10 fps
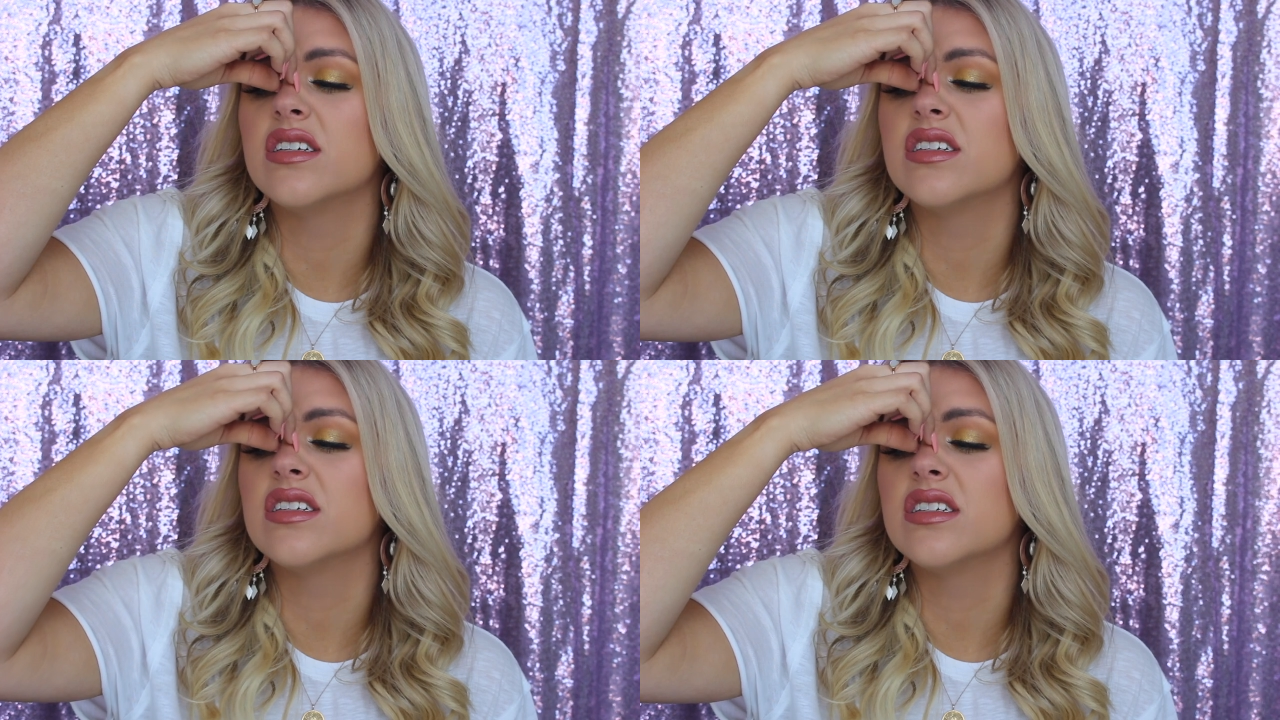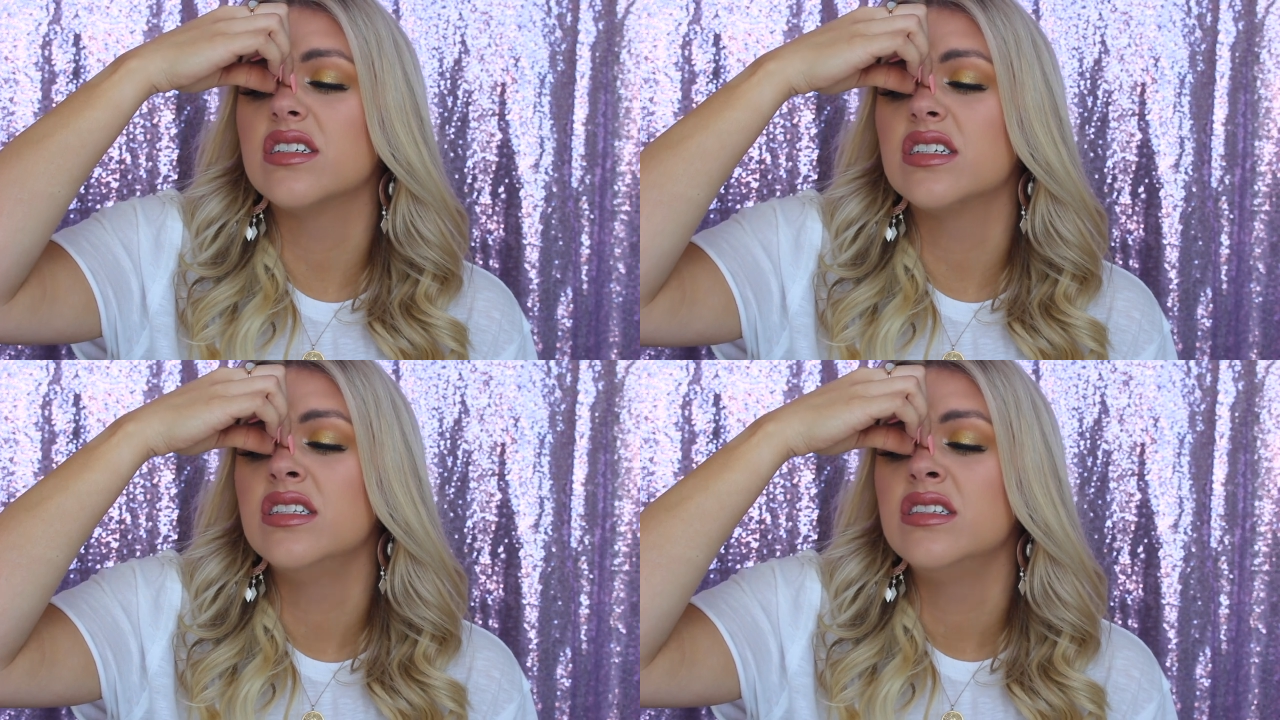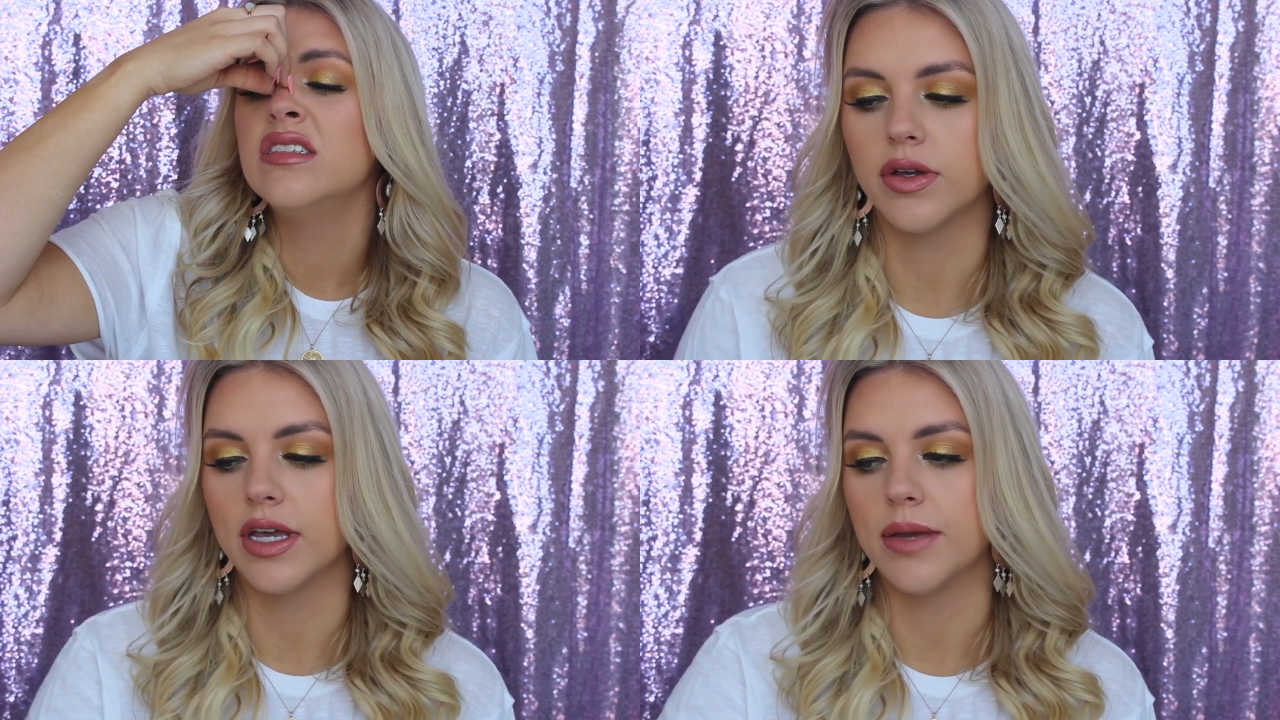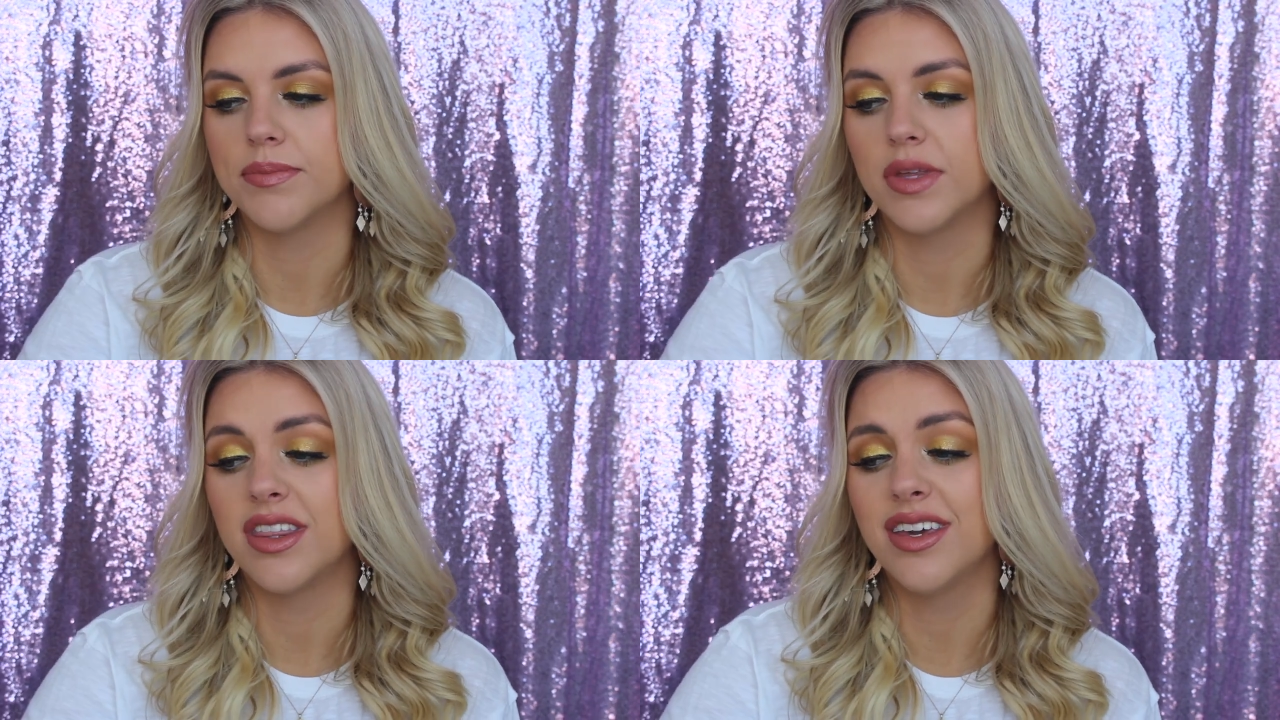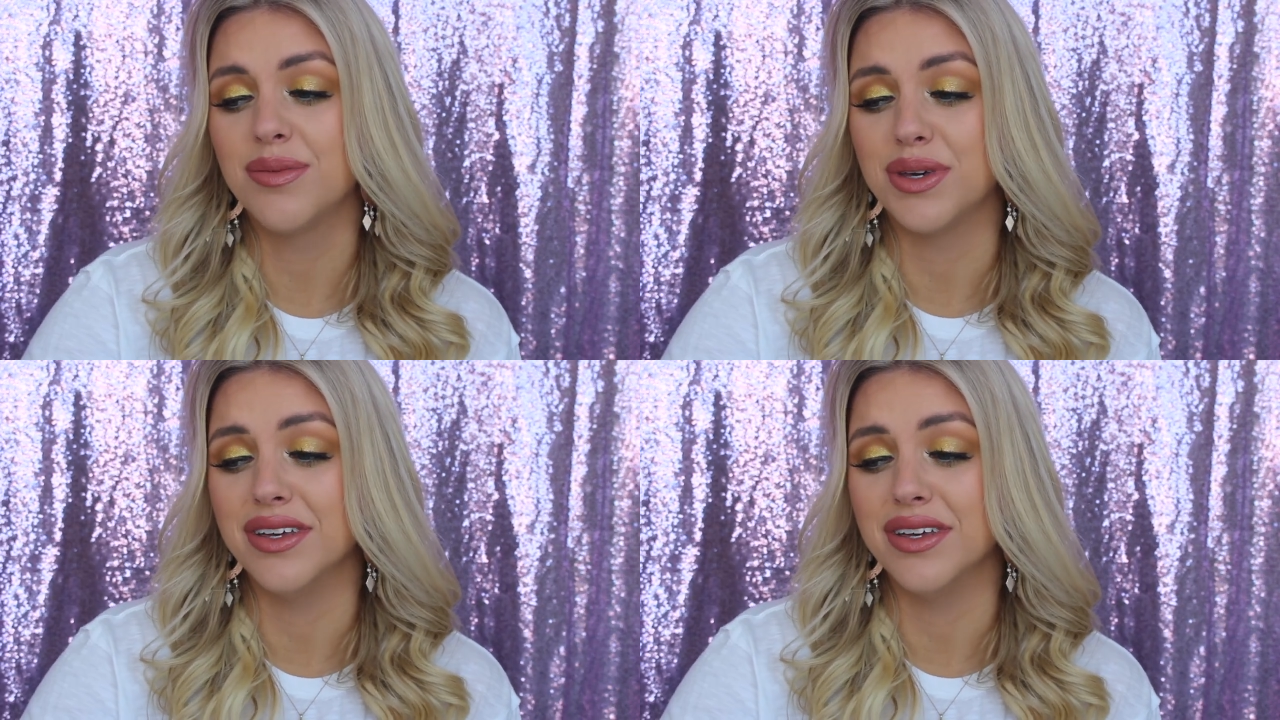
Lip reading: Oh. Okay, I think I'm